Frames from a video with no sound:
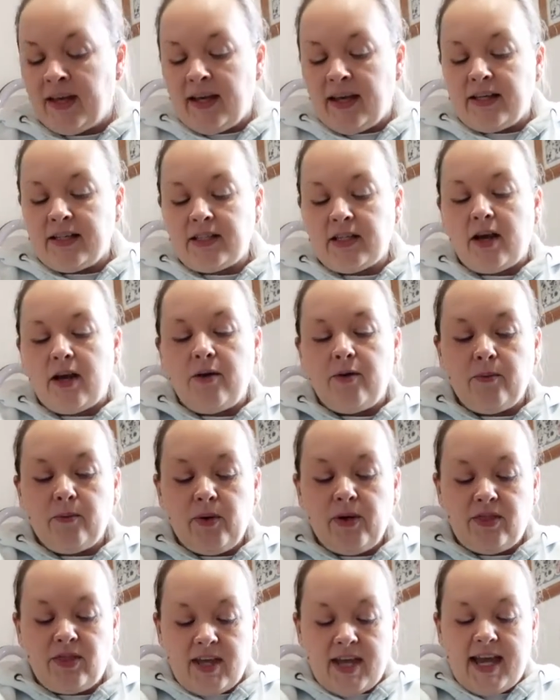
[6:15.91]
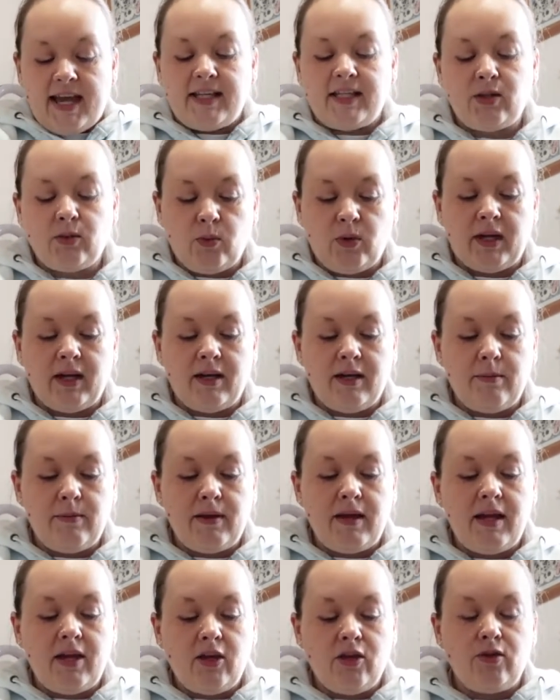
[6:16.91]
So with this, we're going to
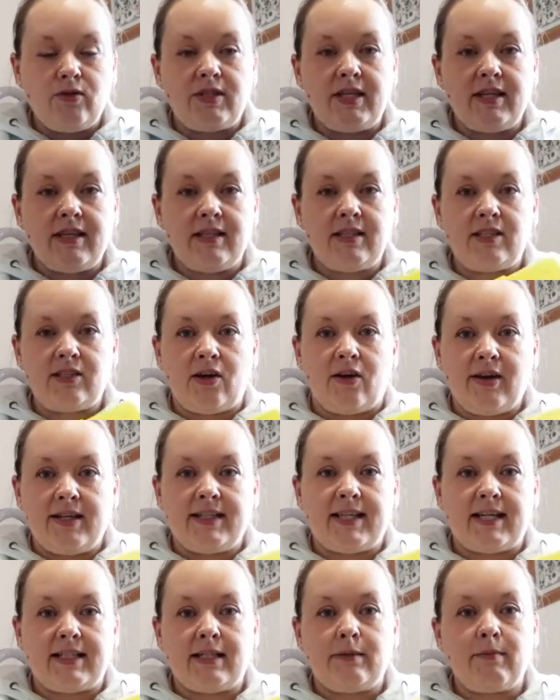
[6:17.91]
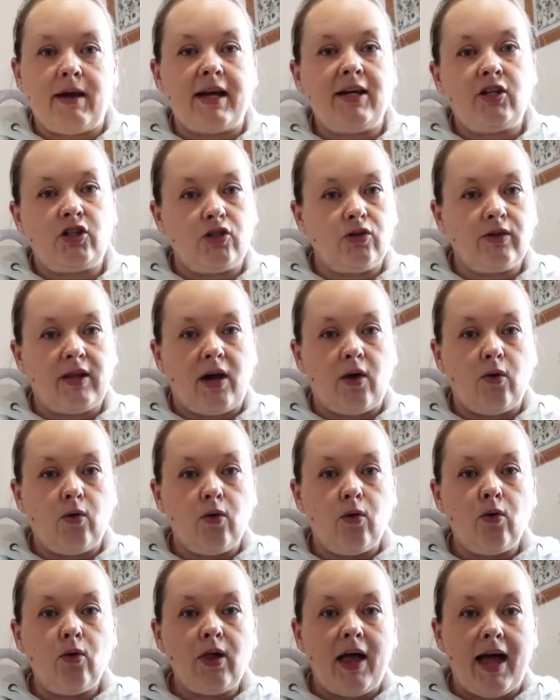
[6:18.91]
be using the sizer to make sure that
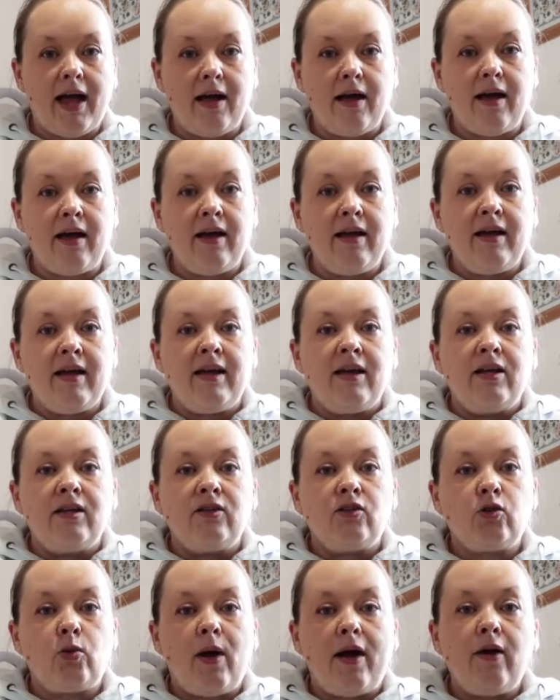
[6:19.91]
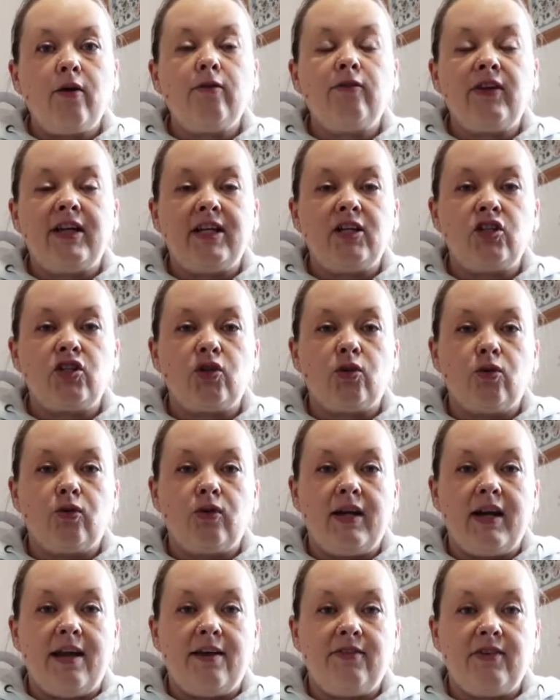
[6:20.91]
all our 12-inch or
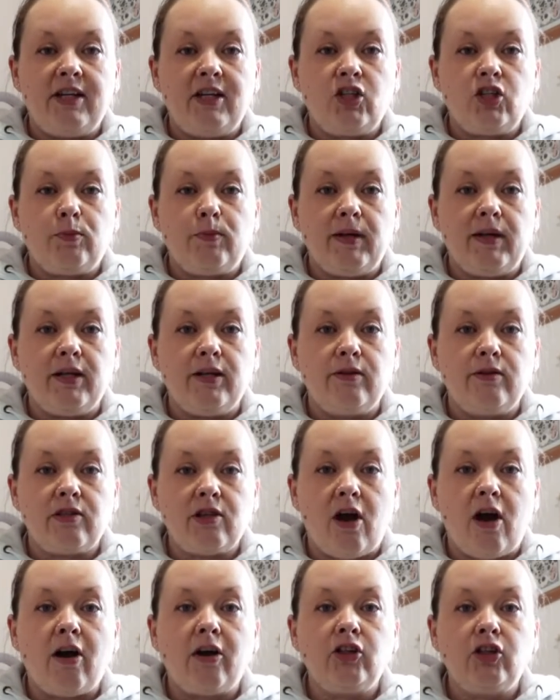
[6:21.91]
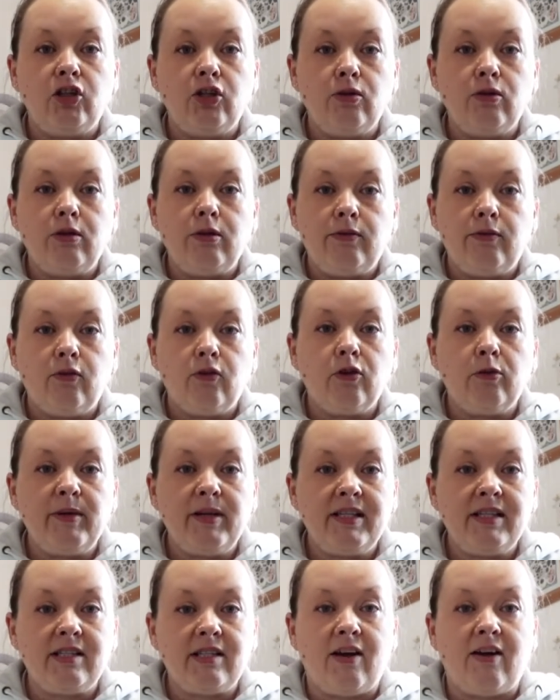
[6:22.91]
11-inch balloons are uniform
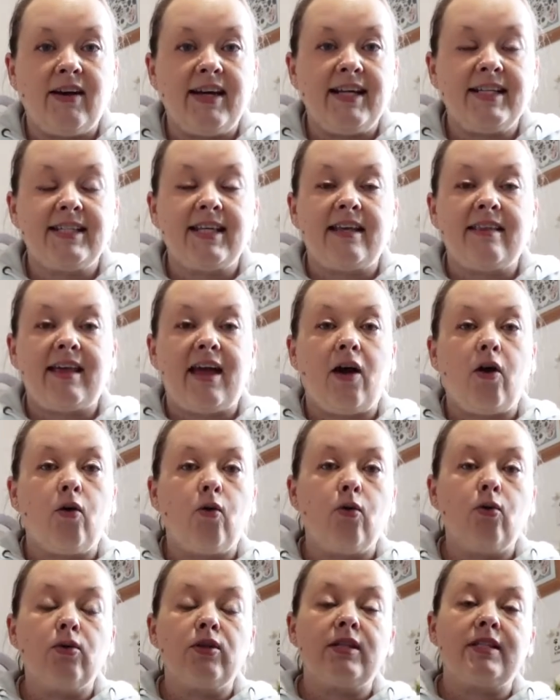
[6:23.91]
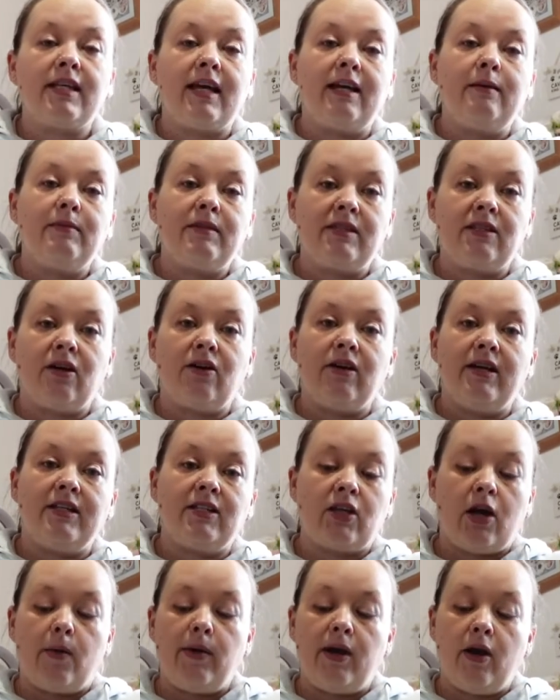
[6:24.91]
in size. They're all the same size
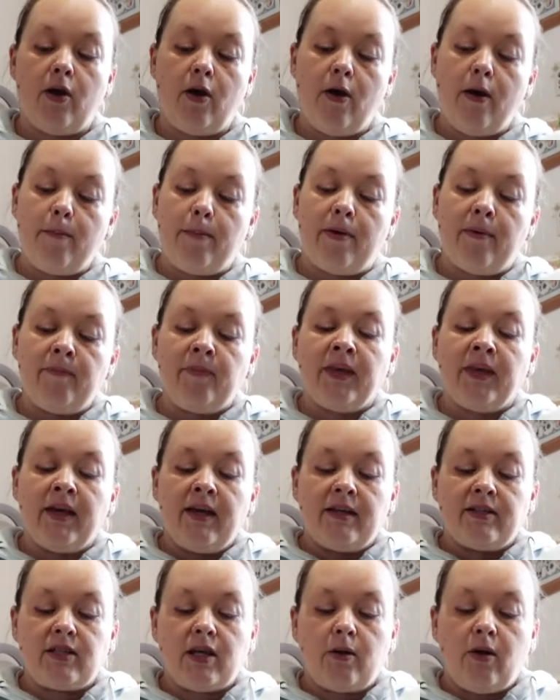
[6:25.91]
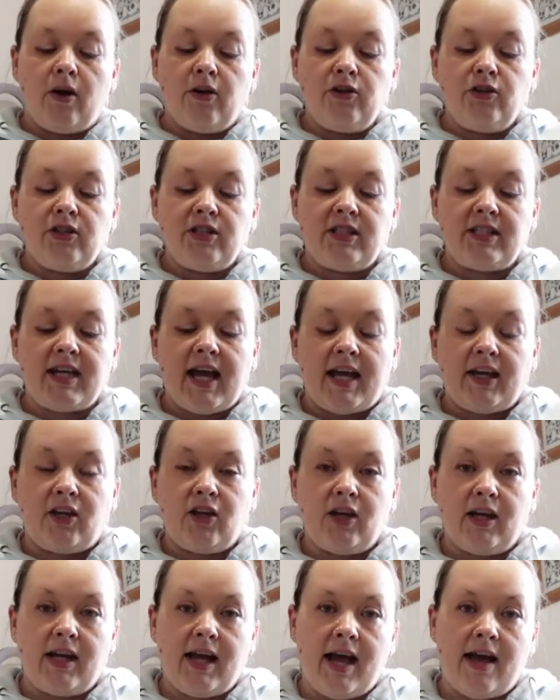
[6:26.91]
going up. So on your stack,
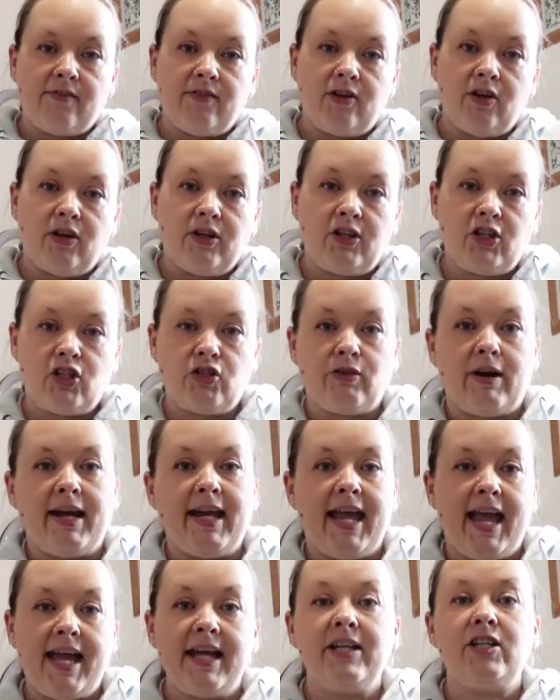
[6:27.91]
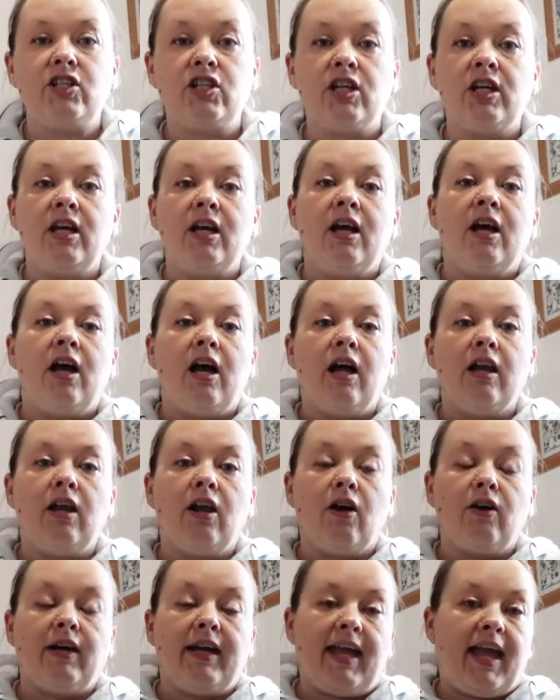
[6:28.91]
you're going to have a nice straight edge
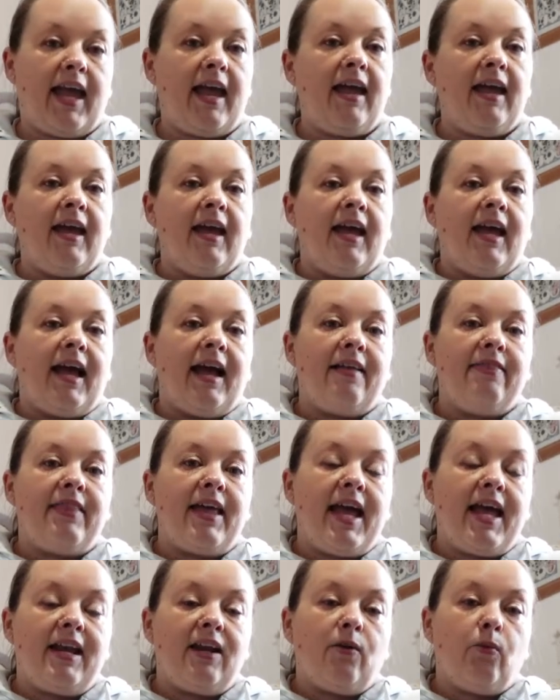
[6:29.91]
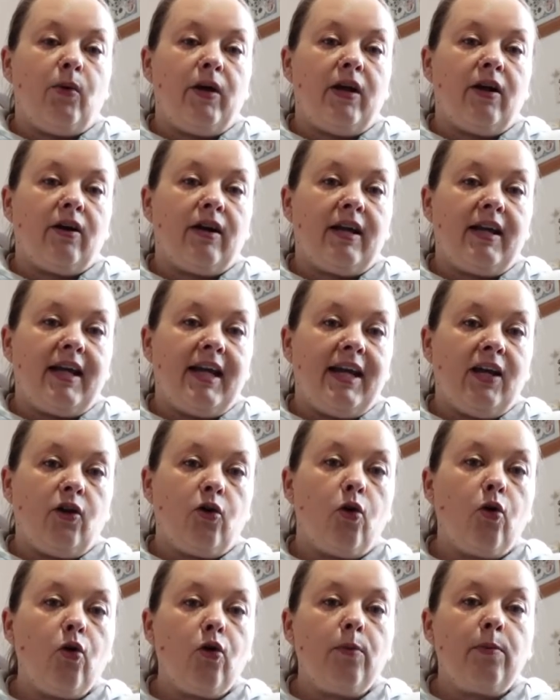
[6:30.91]
along it. And then we are going to
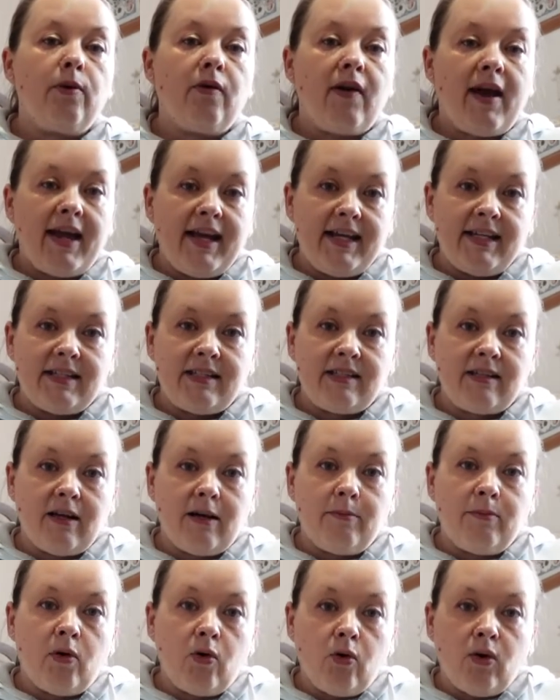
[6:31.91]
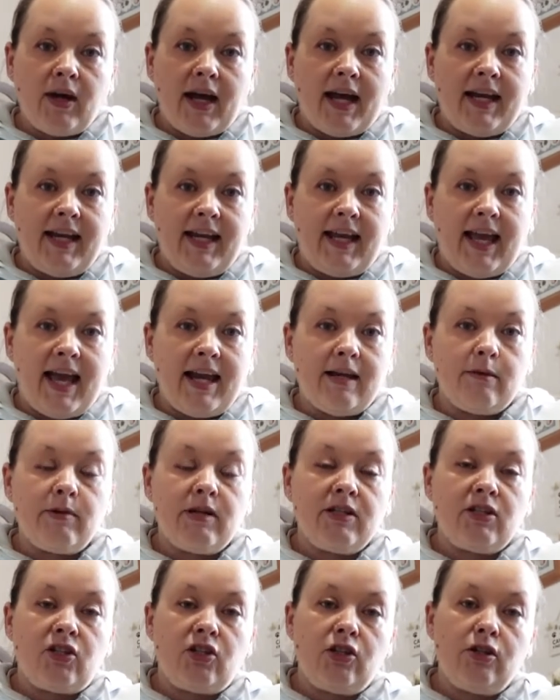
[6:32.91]
incorporate some organic
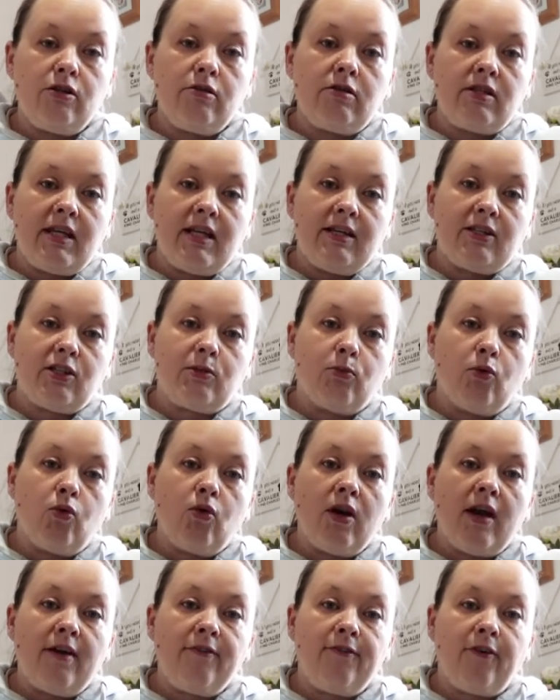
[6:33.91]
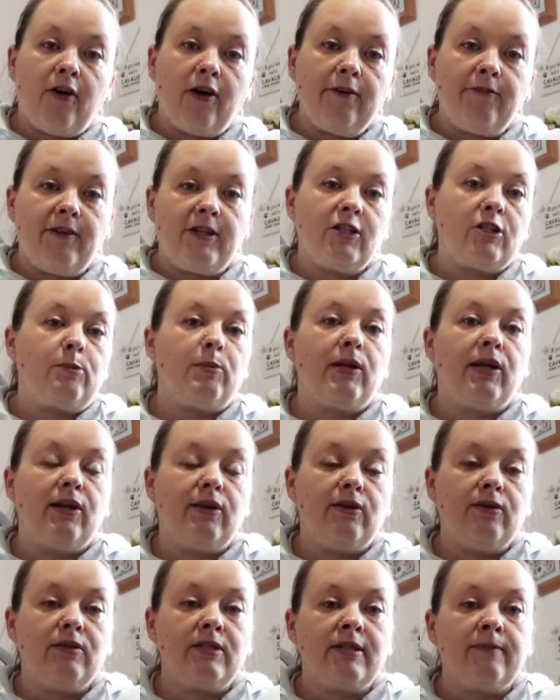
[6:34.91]
elements using smaller 5-inch
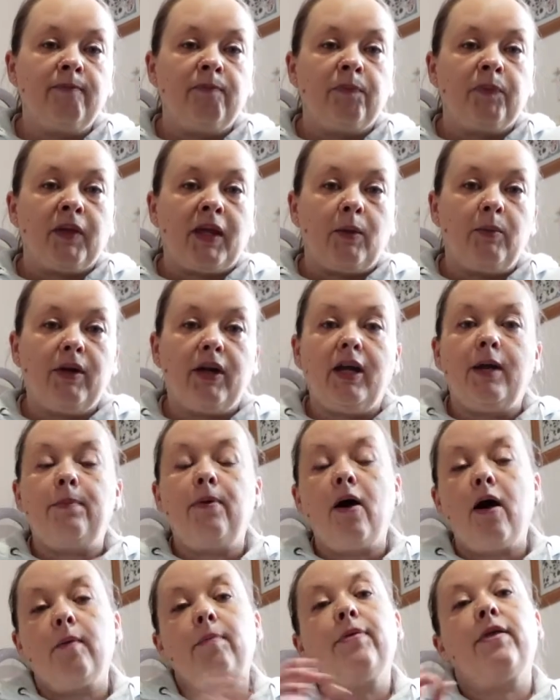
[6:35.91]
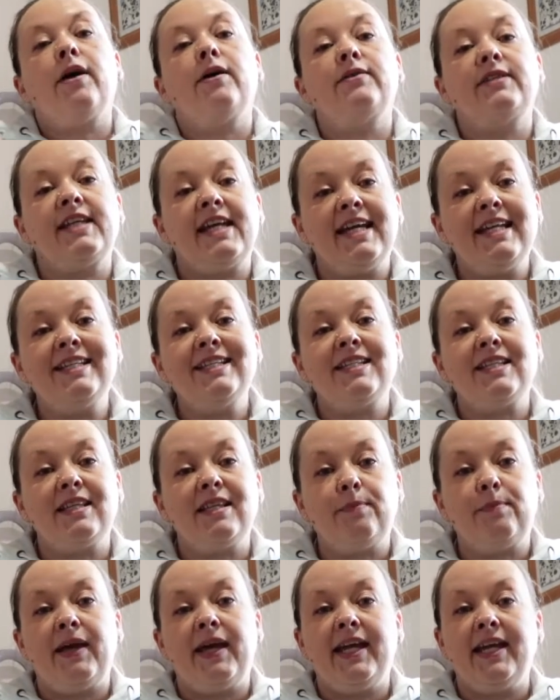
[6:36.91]
balloons. We're going to pop those into
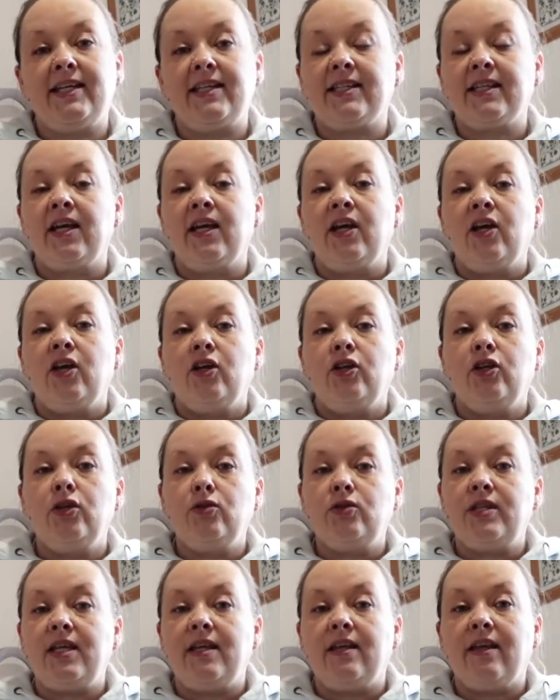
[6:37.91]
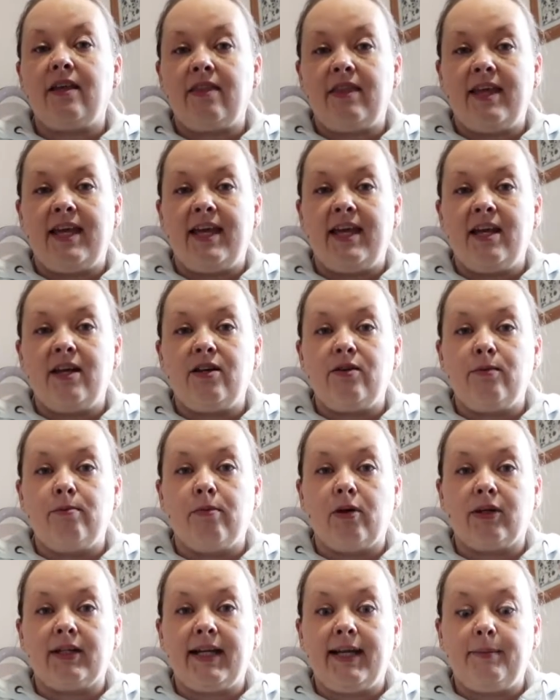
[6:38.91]
the piece using the
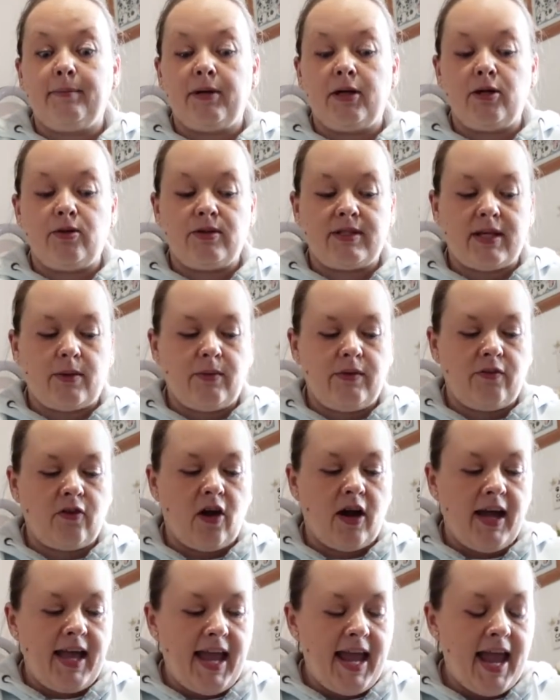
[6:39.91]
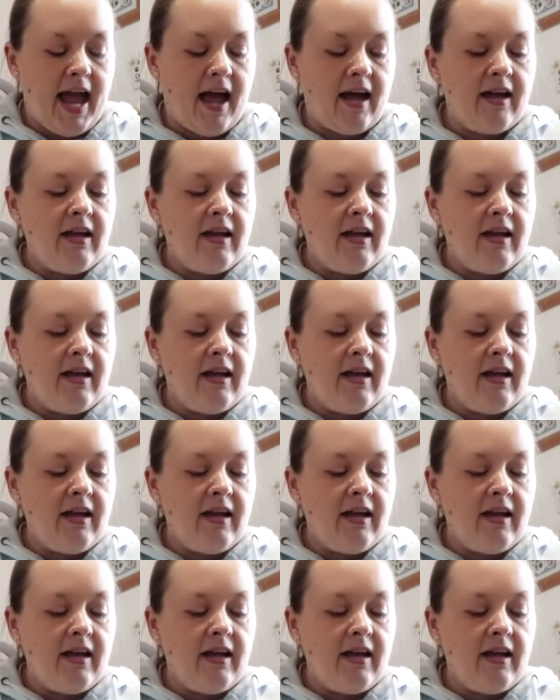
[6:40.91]
modelling balloons that we've got here.